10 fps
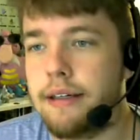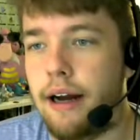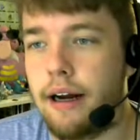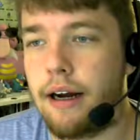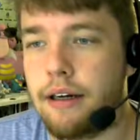
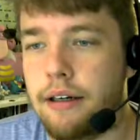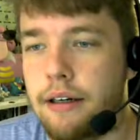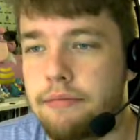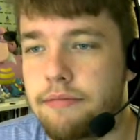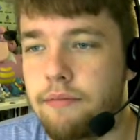Uh,
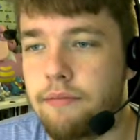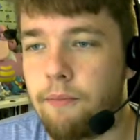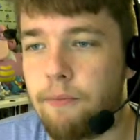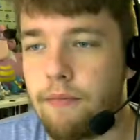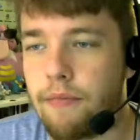
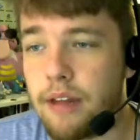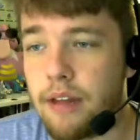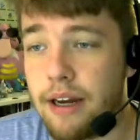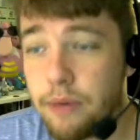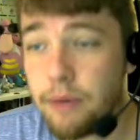
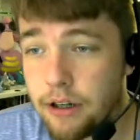and it really